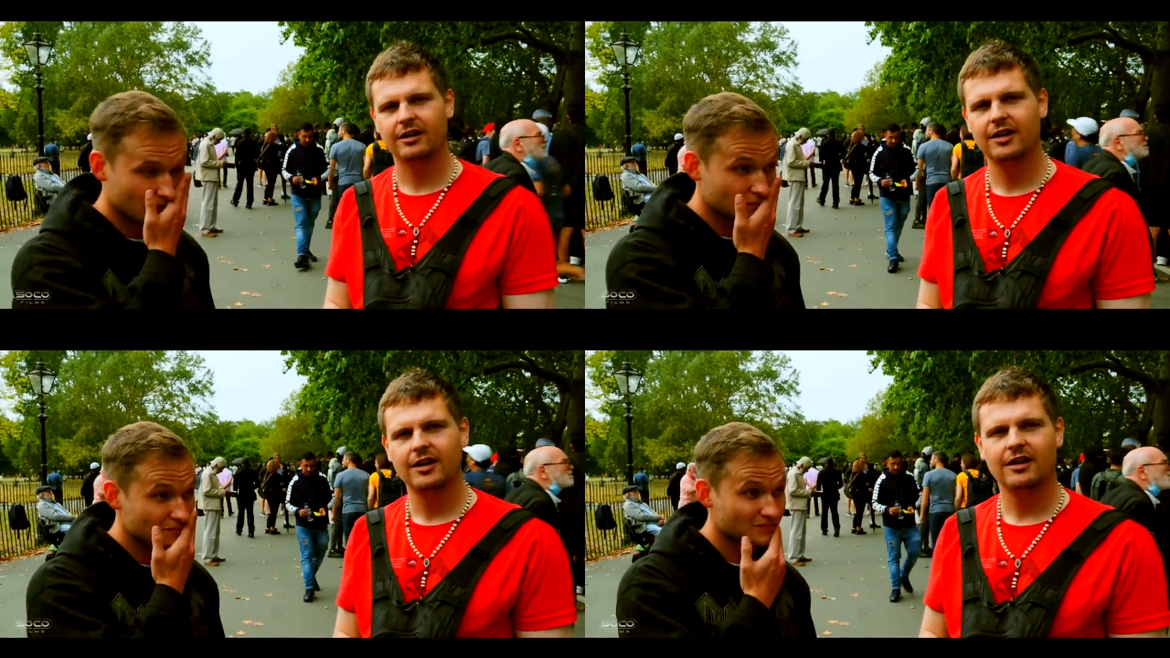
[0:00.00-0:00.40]

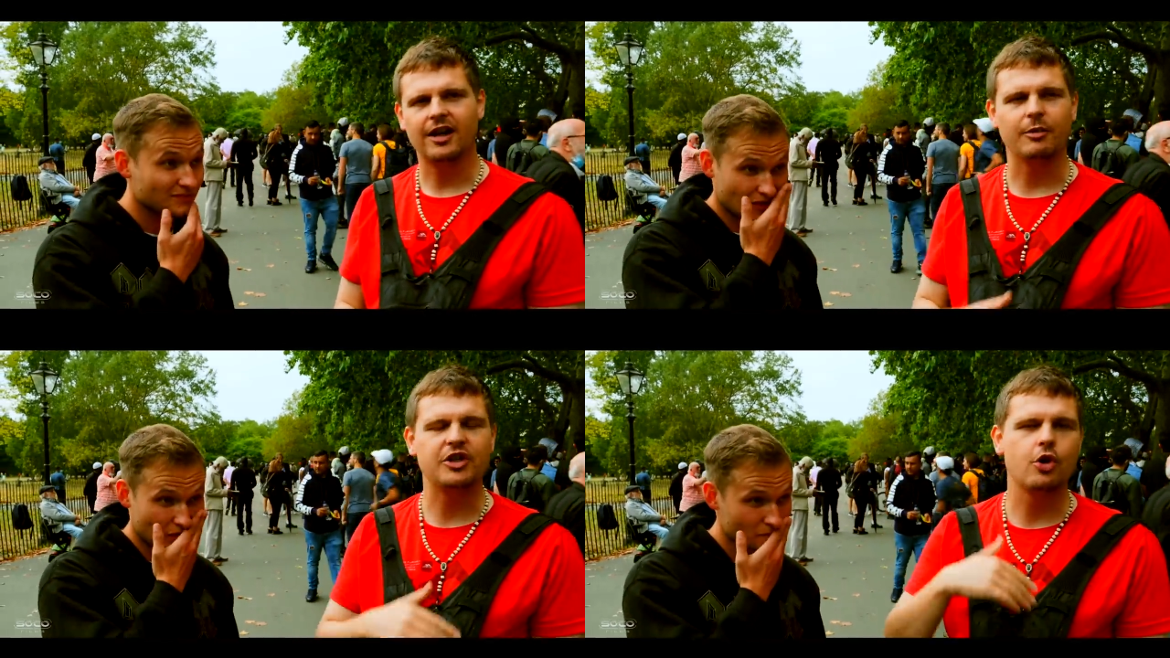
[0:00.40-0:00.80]
Speaker 1: Yeah, yeah. yeah.
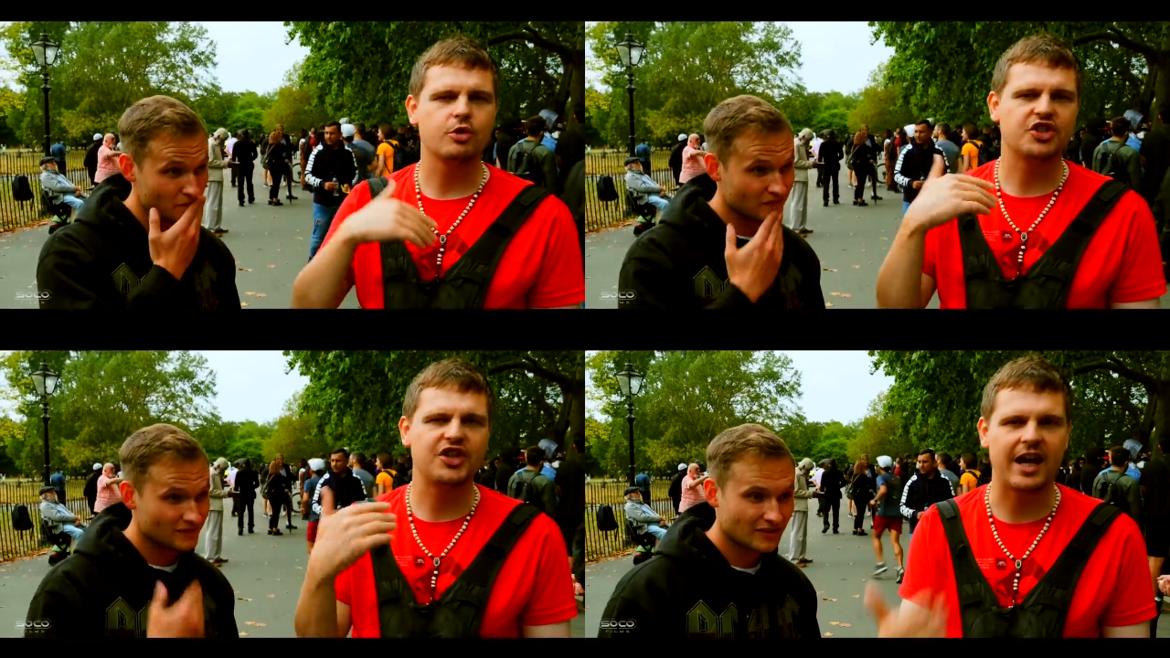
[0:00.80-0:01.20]
Like we
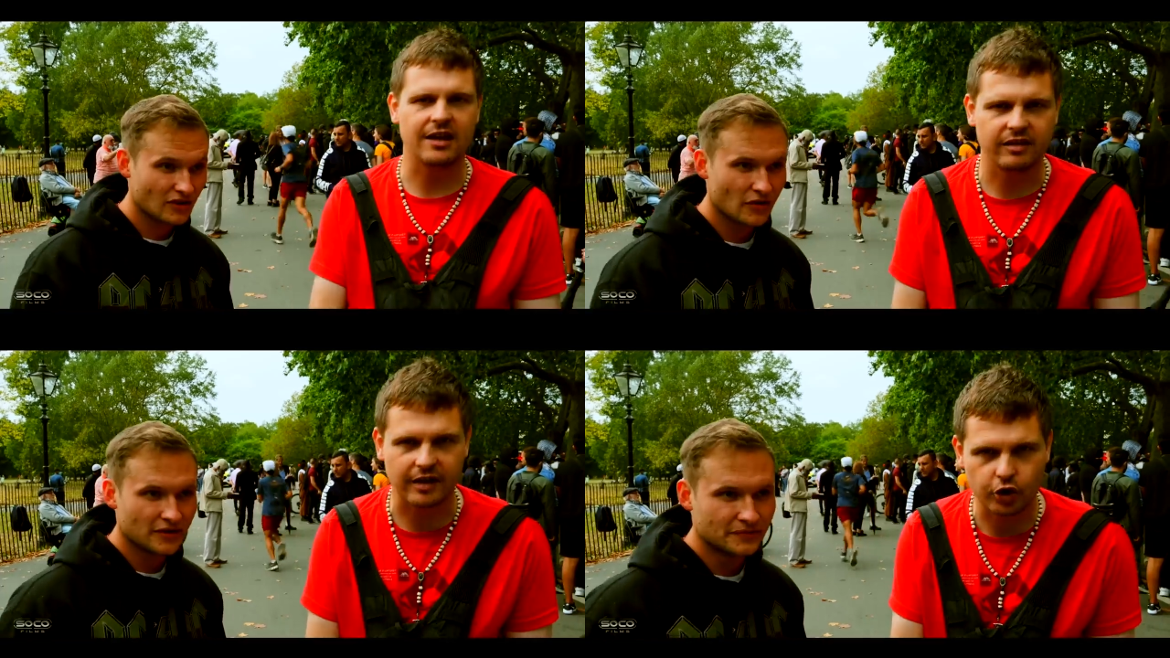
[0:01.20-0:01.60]
don't see
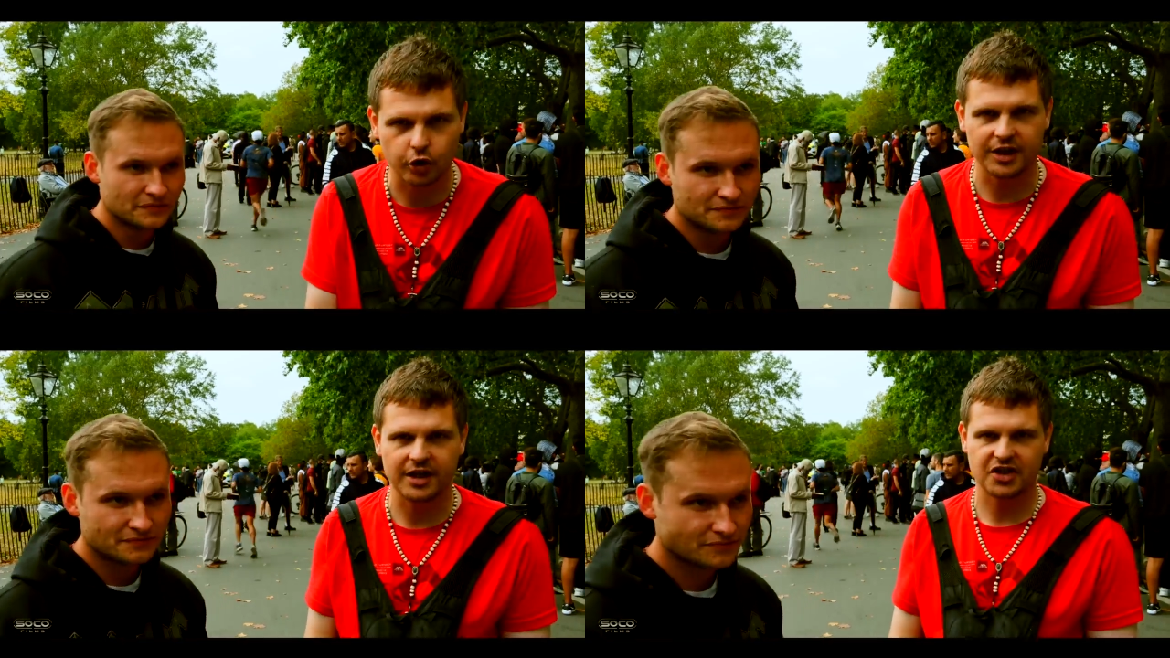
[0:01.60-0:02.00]
anything
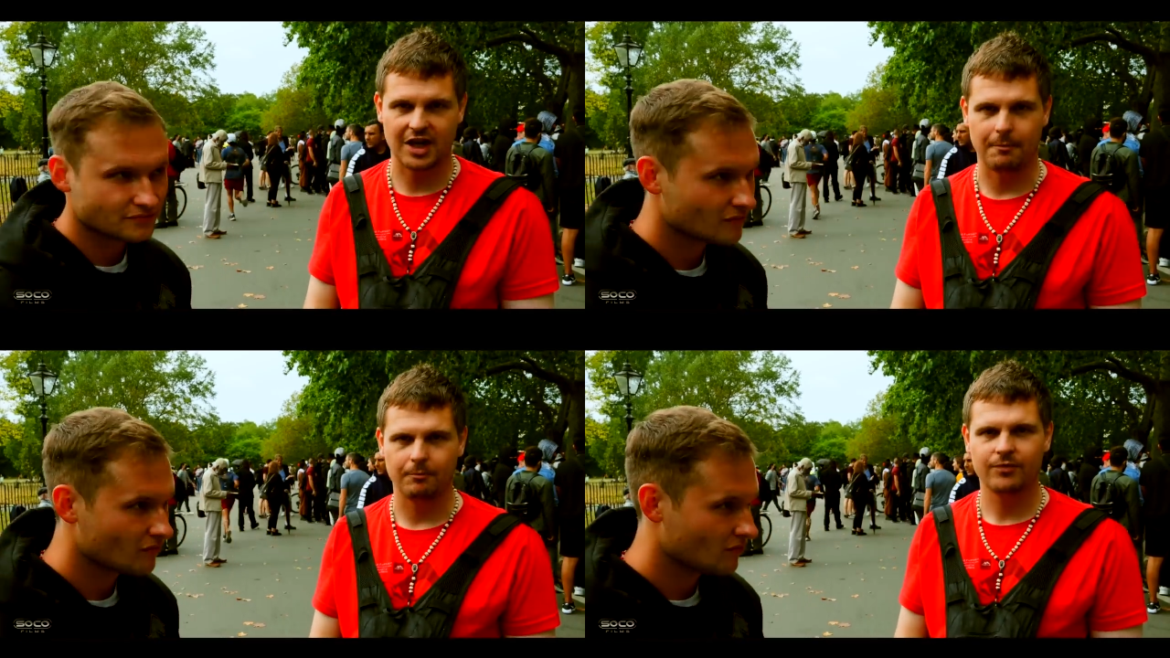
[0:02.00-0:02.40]
good in
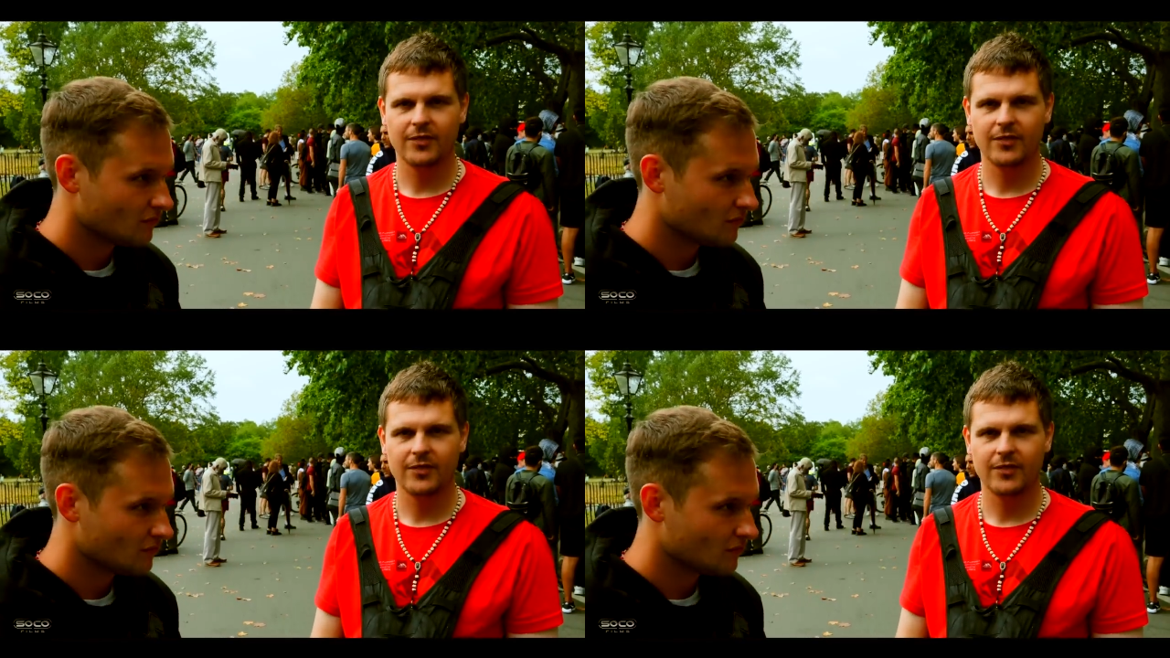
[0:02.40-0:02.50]
Islam.